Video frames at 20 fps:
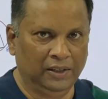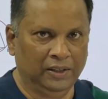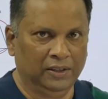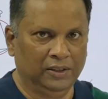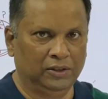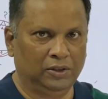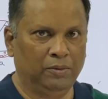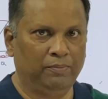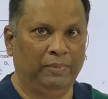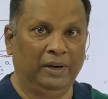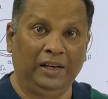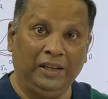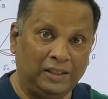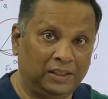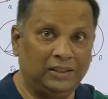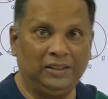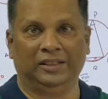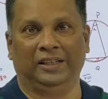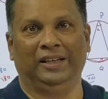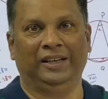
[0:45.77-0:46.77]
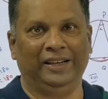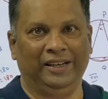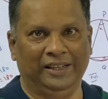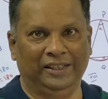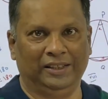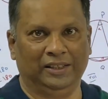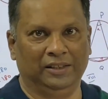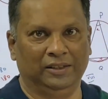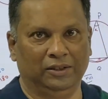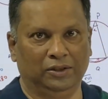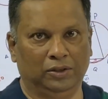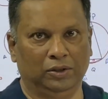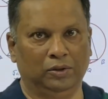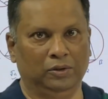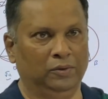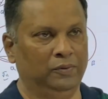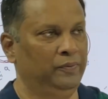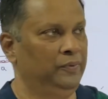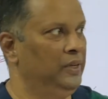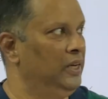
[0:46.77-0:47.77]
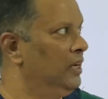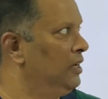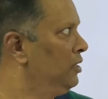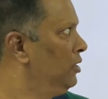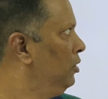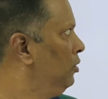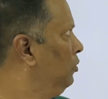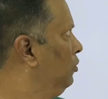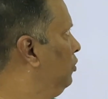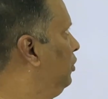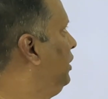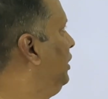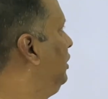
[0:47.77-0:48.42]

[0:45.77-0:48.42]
So better is segregation. So we are now going